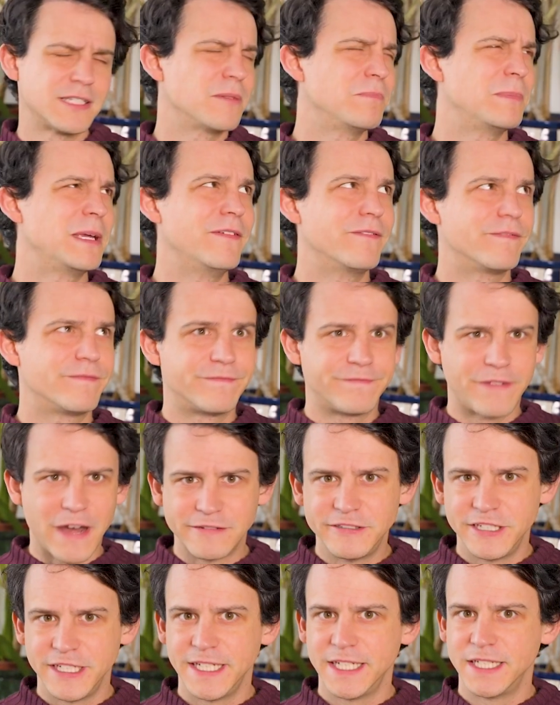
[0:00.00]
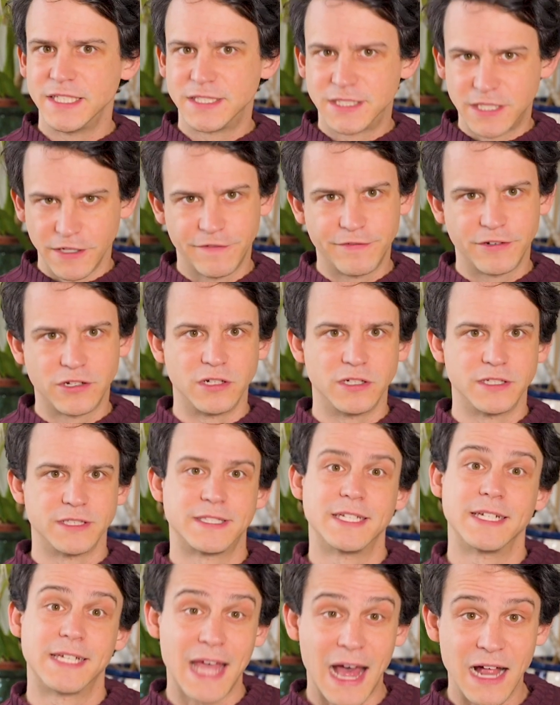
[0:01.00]
can be very
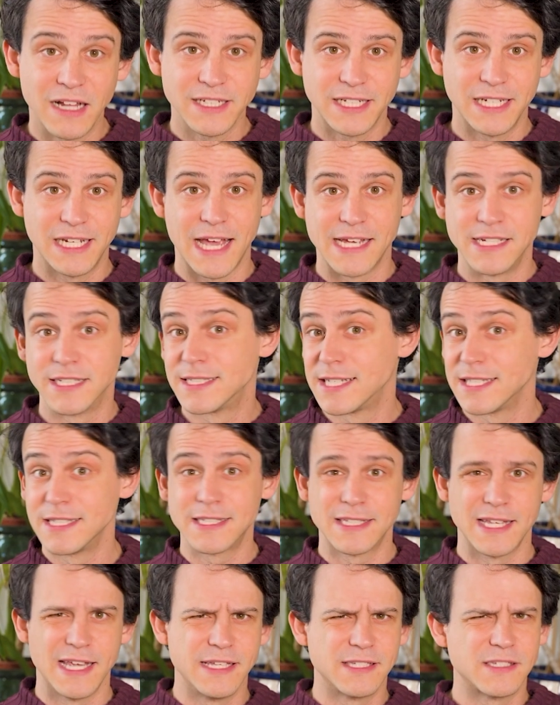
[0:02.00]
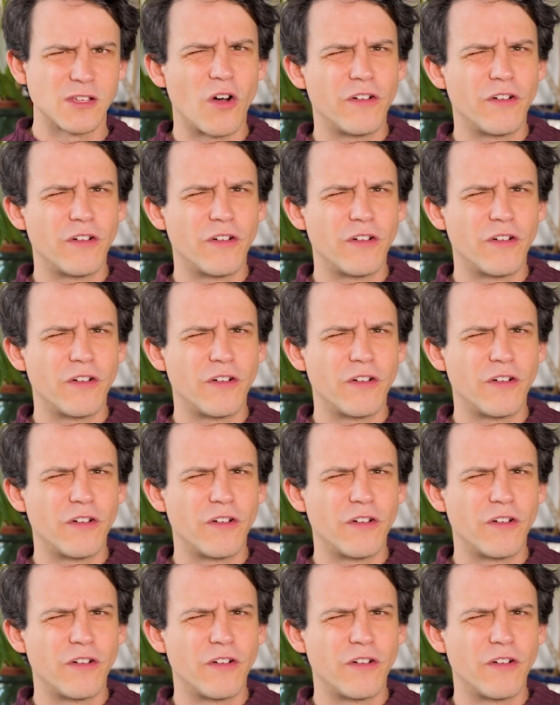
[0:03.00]
difficult to calculate since it's